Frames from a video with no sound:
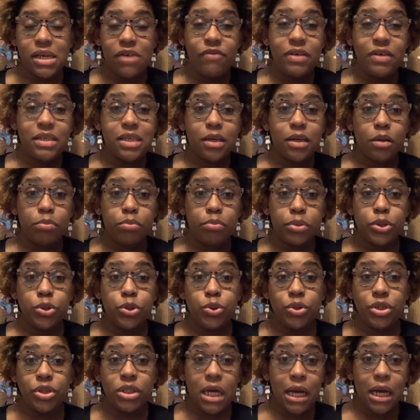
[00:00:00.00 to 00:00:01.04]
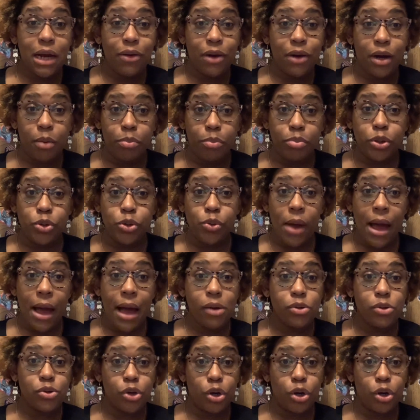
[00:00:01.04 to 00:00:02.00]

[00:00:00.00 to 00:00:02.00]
If it's a blue chair and a blue house